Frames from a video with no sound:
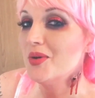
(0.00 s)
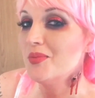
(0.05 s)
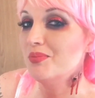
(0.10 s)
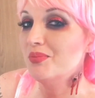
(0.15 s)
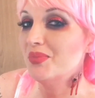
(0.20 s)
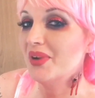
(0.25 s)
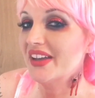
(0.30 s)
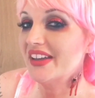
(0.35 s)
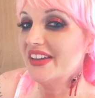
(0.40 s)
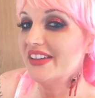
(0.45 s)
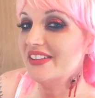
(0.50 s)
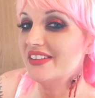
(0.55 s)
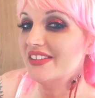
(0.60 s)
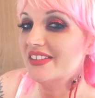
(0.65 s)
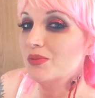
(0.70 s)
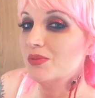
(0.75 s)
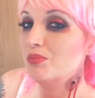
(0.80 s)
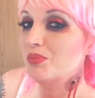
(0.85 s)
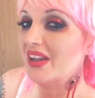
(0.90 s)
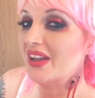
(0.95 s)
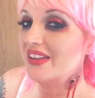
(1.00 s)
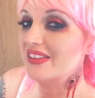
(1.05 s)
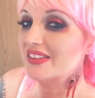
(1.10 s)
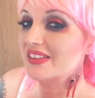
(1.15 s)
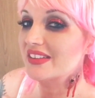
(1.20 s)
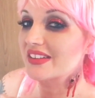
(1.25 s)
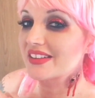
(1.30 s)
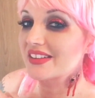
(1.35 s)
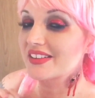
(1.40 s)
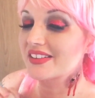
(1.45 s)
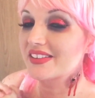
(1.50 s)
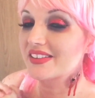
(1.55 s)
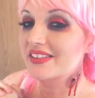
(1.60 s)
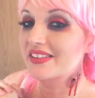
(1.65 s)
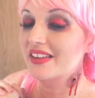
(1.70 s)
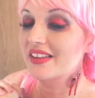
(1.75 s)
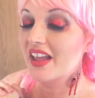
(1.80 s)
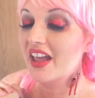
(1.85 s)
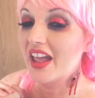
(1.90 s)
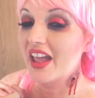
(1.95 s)
bites,
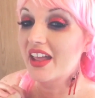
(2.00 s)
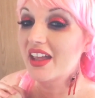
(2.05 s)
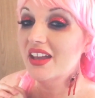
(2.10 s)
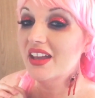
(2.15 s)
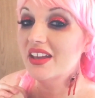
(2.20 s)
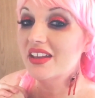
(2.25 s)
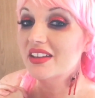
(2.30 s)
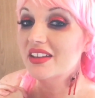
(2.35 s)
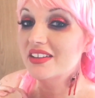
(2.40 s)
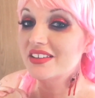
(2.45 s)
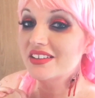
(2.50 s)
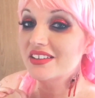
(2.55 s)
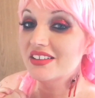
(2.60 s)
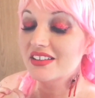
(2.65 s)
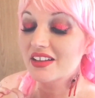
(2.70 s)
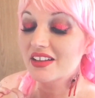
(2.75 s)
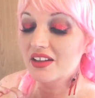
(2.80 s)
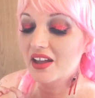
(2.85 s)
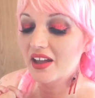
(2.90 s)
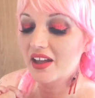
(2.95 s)
basics, and